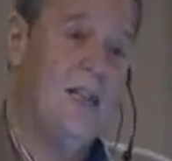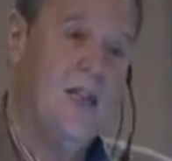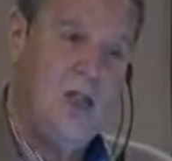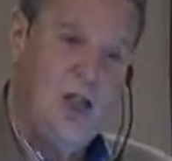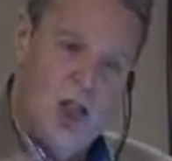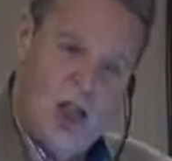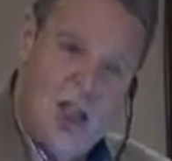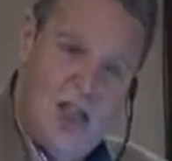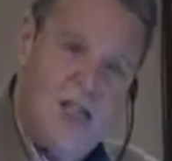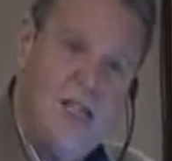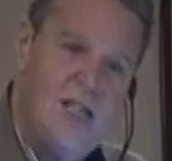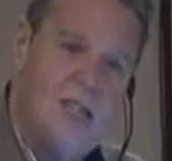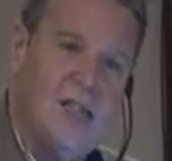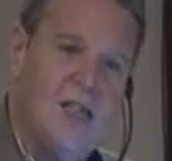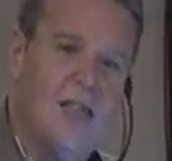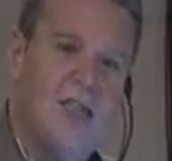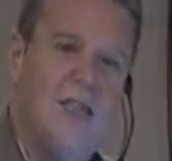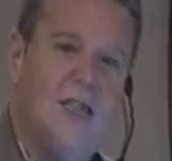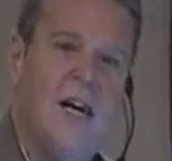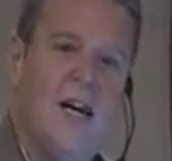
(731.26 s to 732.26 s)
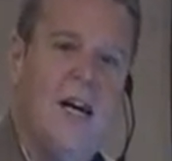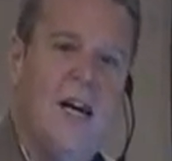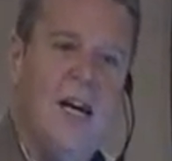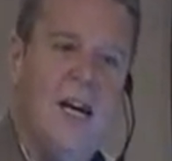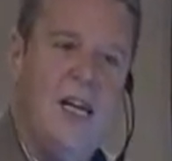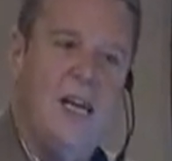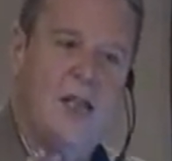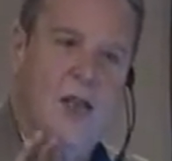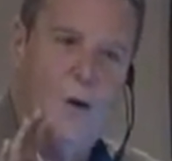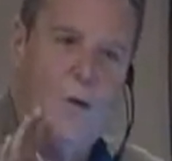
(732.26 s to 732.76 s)
You see, Jesus
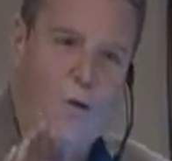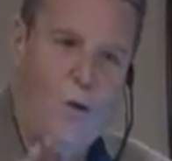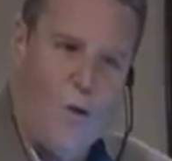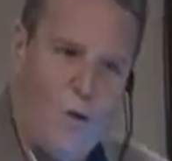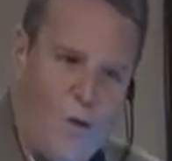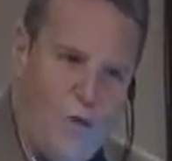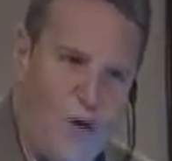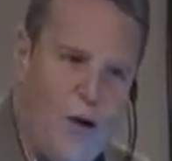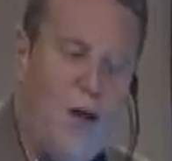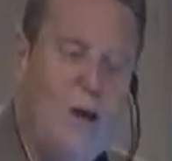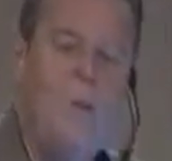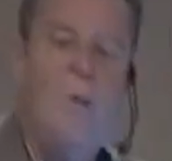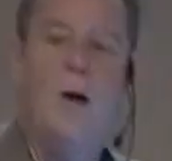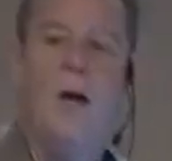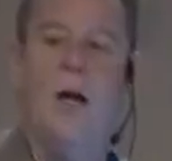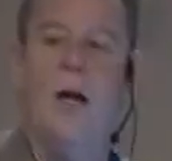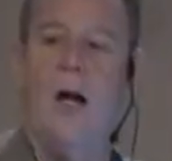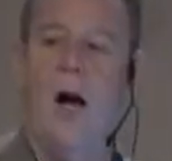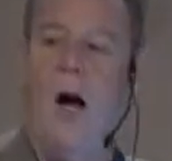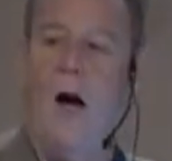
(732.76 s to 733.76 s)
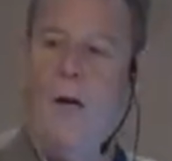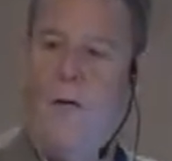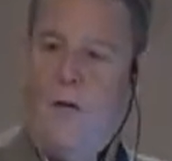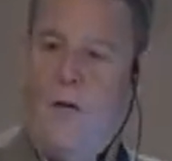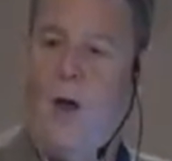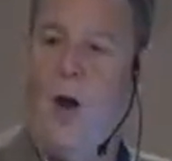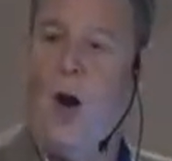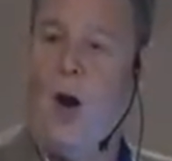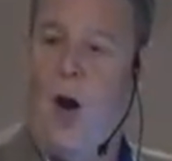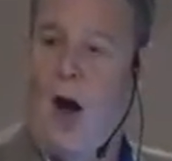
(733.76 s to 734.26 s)
is the fulfillment
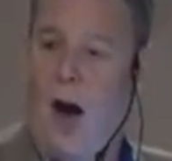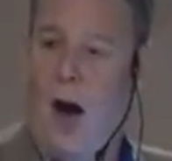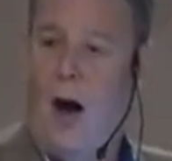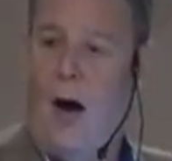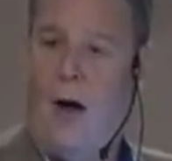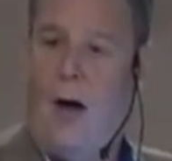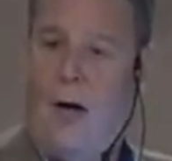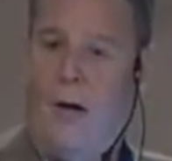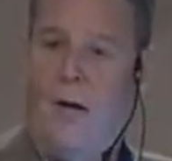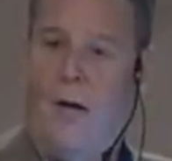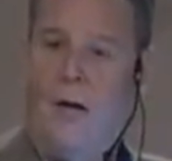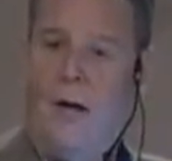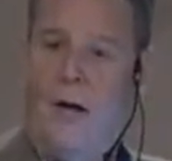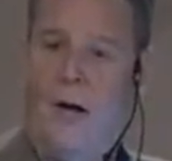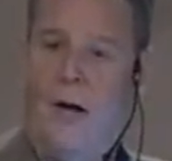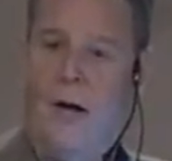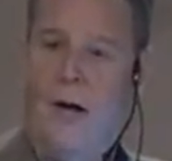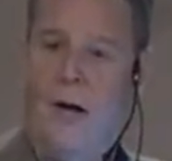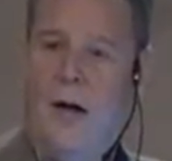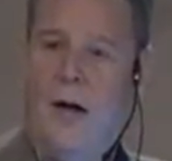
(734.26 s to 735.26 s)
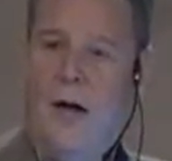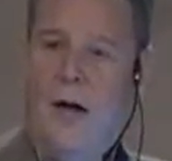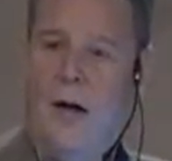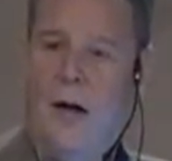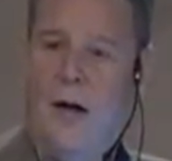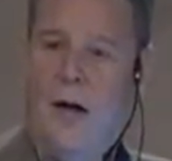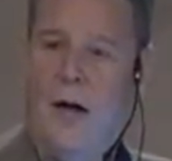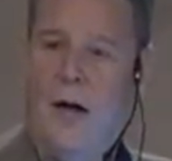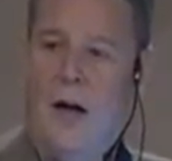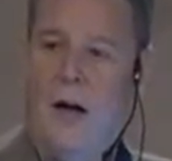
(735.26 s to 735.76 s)
of the law,
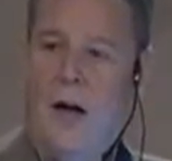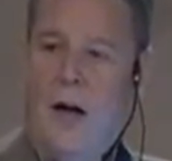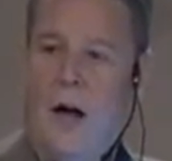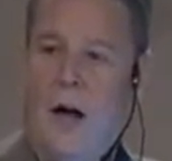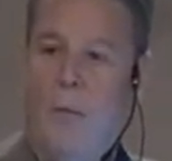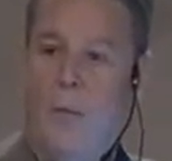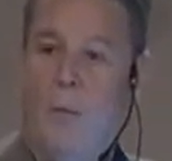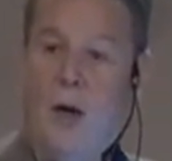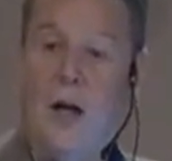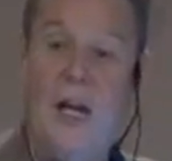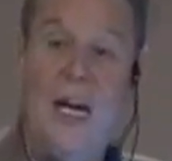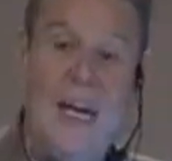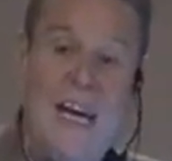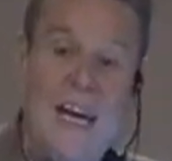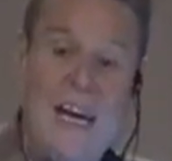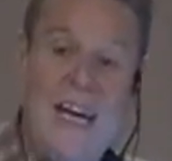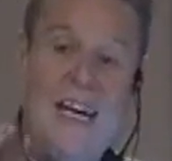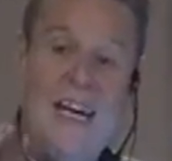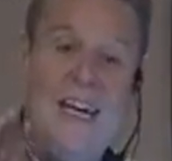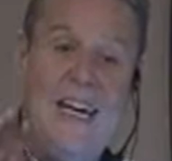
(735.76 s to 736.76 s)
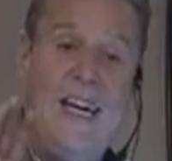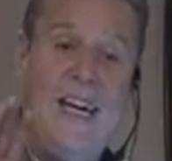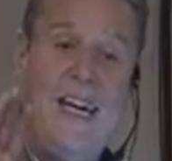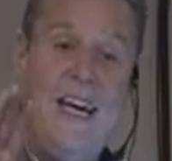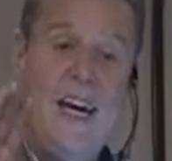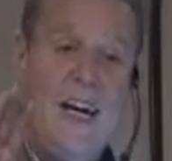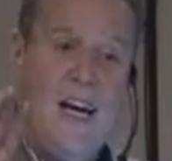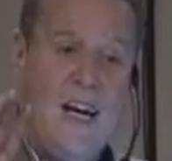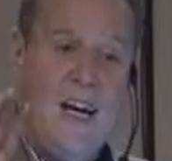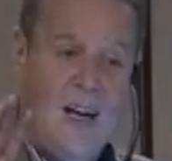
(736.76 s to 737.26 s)
but
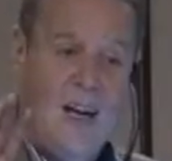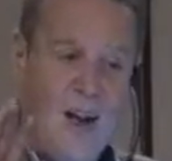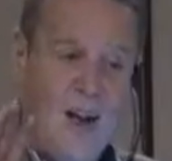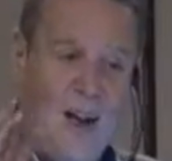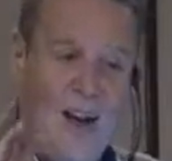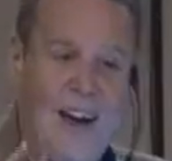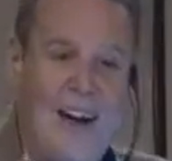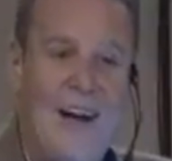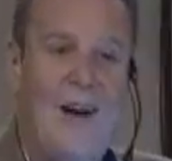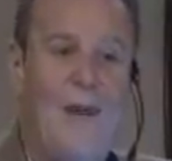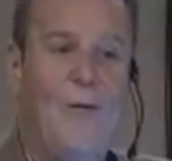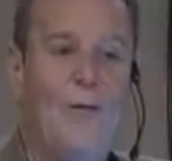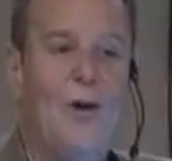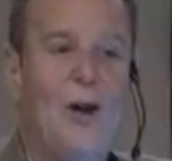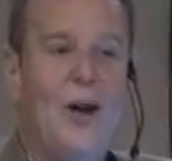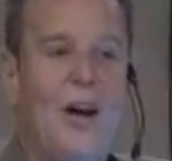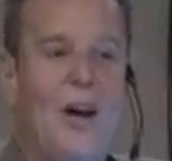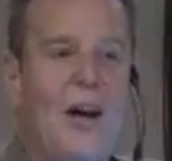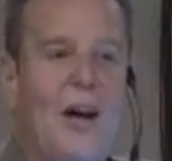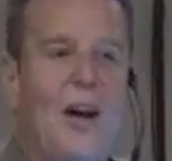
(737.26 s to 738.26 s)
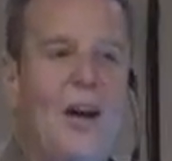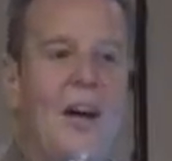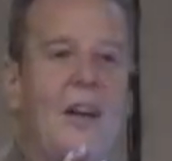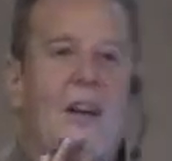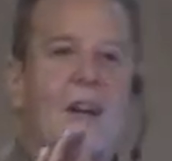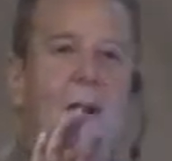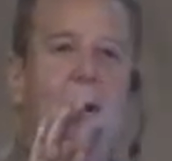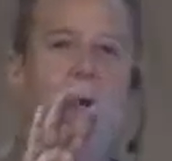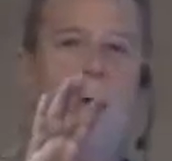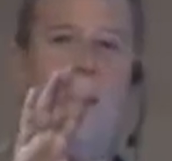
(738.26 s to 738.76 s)
he left
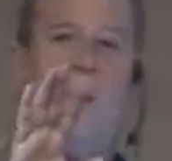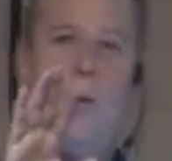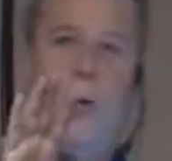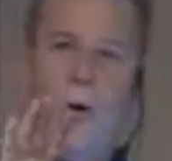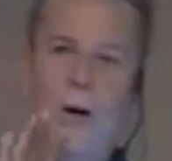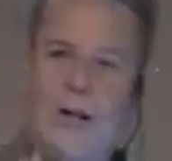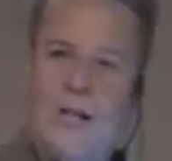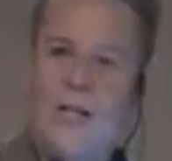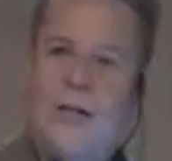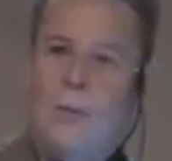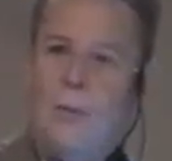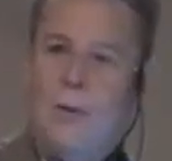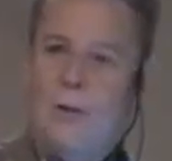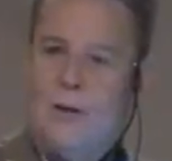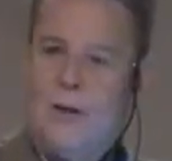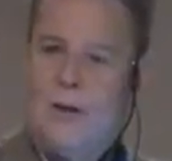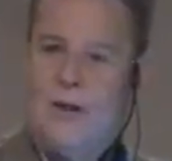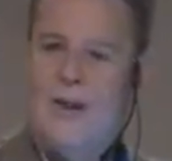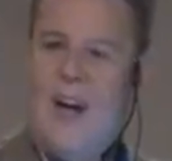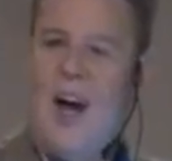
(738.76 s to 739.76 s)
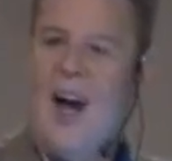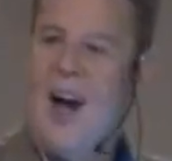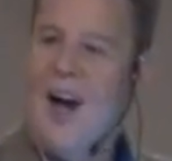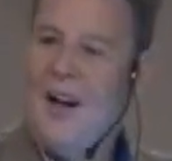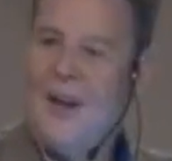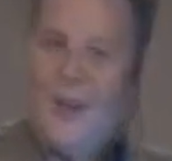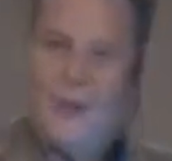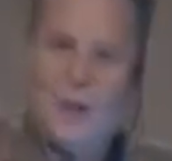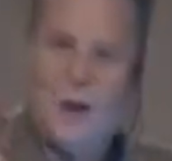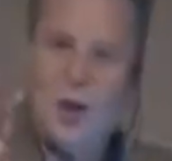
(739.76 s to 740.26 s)
the, the principles of
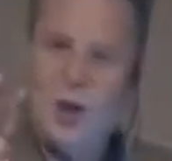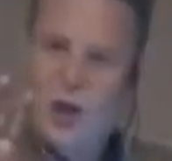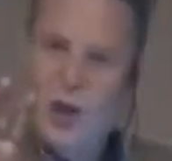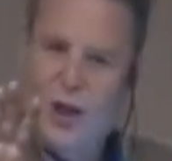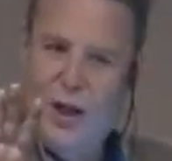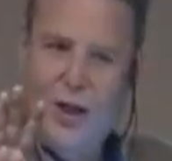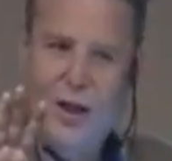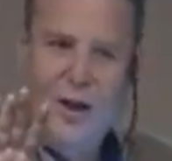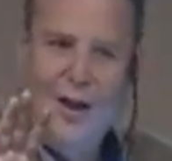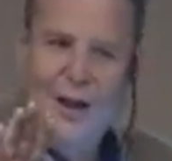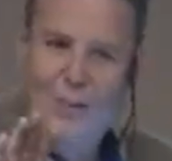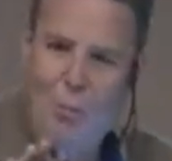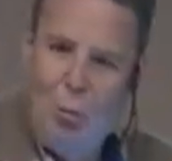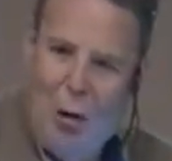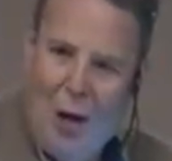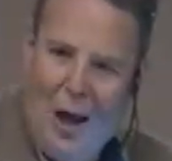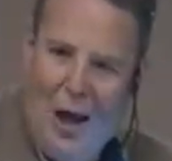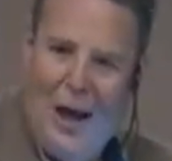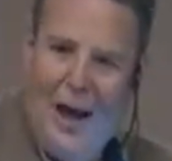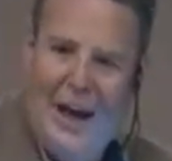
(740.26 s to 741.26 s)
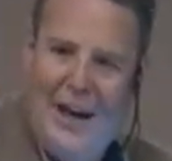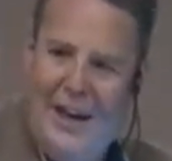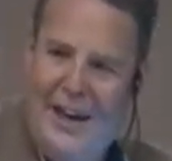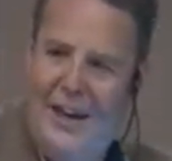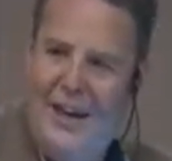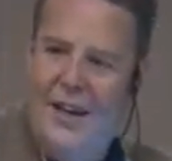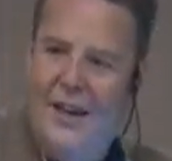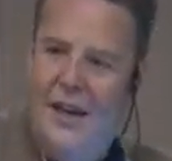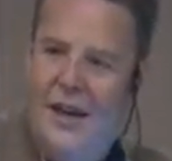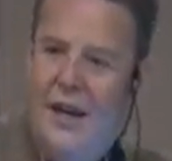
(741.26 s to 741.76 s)
God are still in
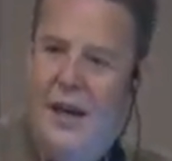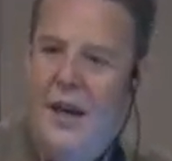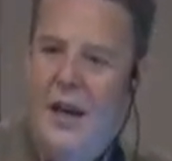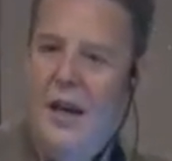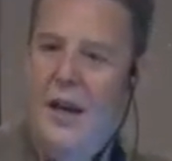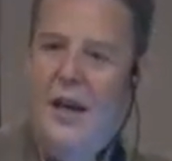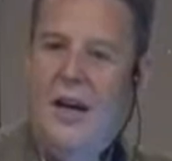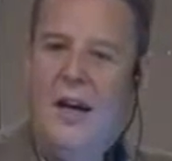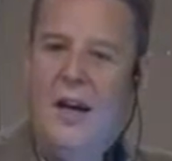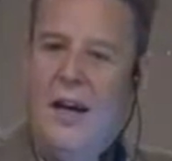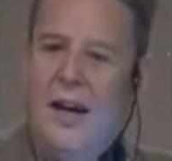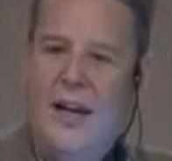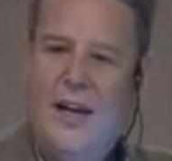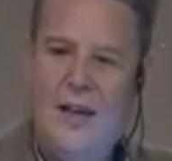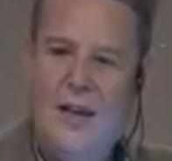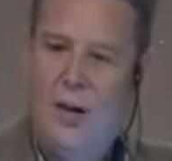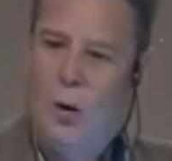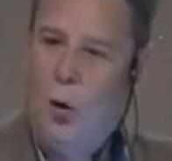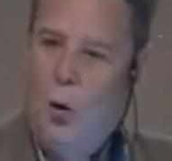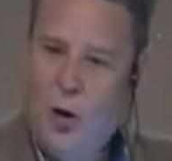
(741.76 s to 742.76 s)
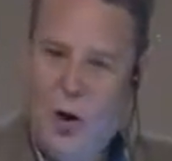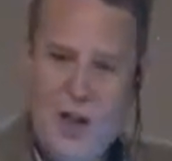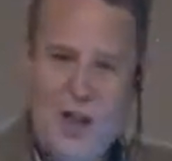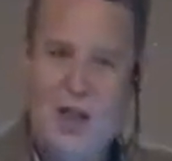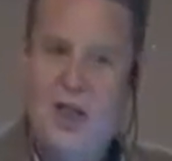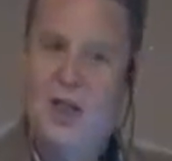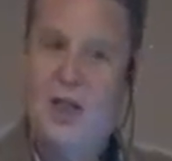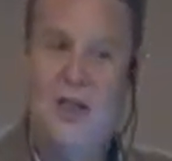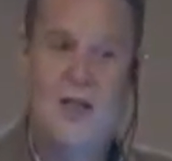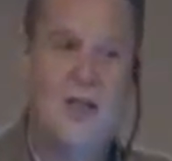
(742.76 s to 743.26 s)
play in
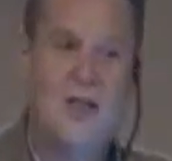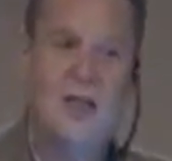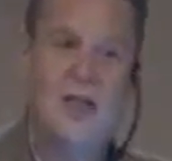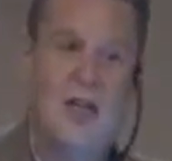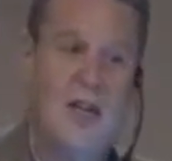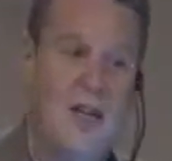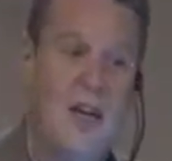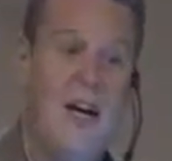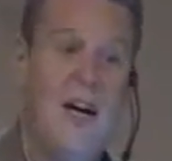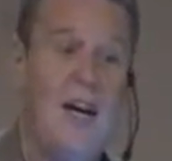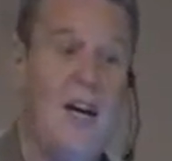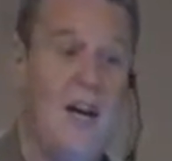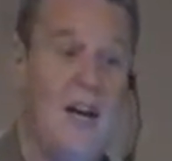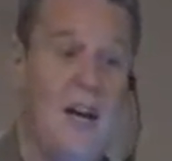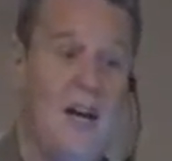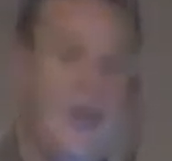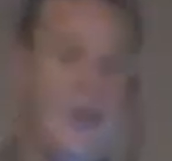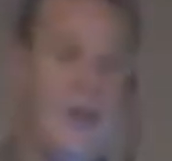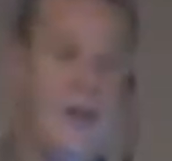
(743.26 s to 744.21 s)
Christians today.